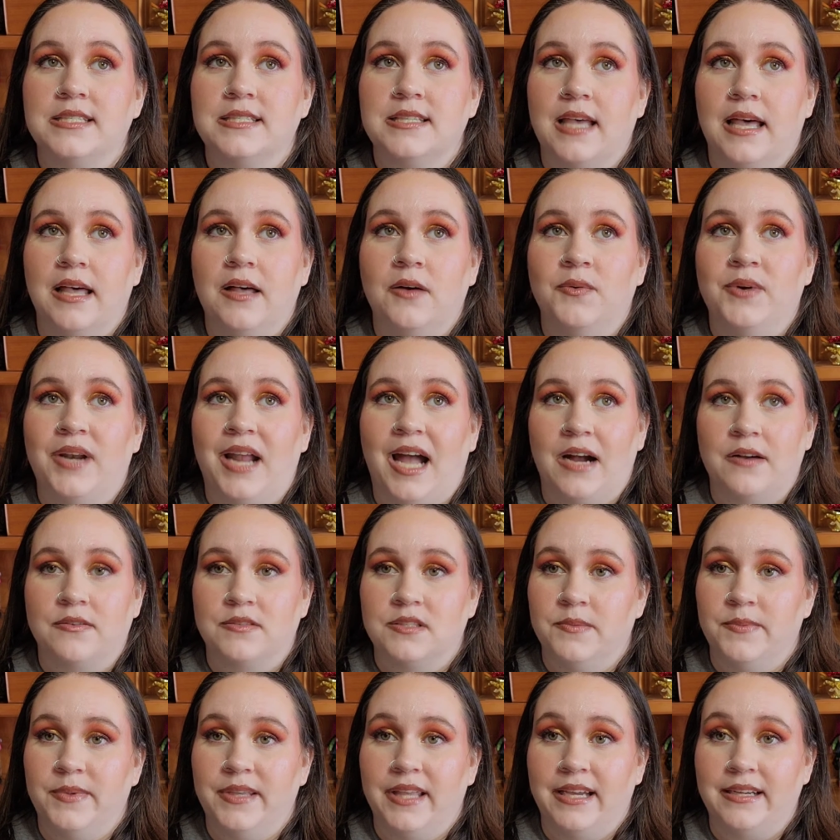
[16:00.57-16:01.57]
the sale would
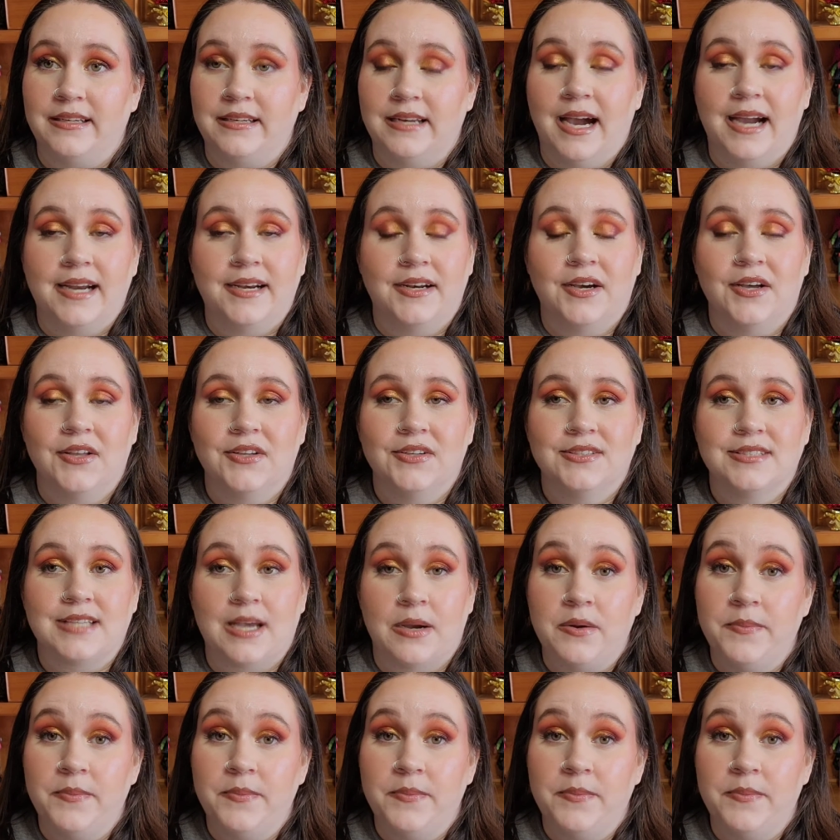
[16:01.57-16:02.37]
have to be like $9.